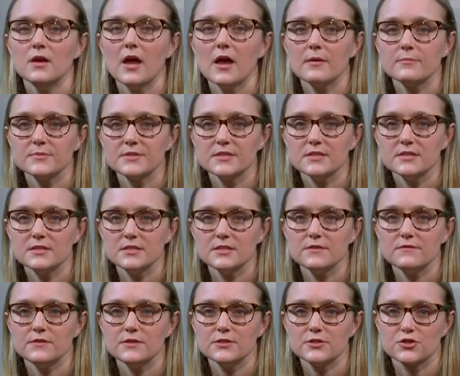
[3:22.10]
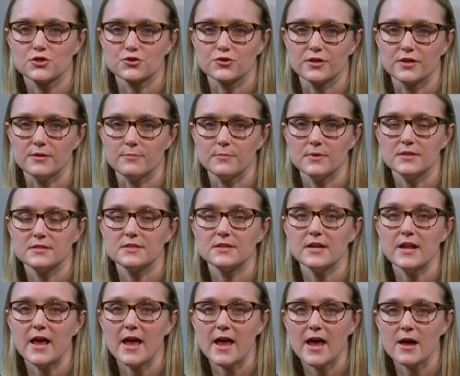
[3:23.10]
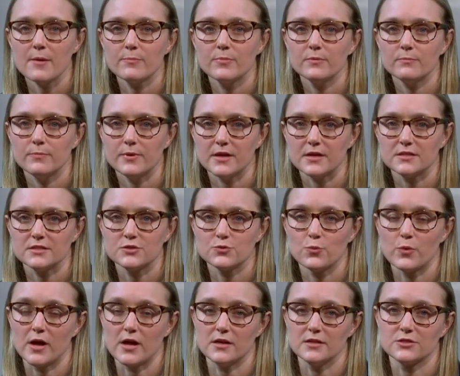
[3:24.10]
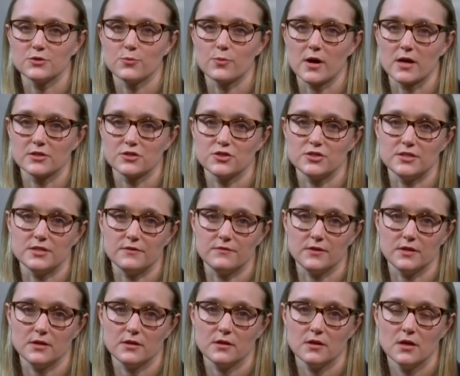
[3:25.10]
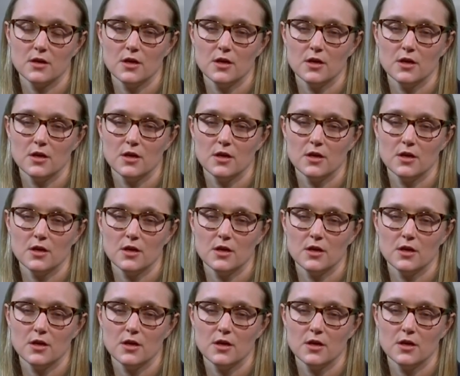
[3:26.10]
MCTV Stream is an app-based way to watch TV.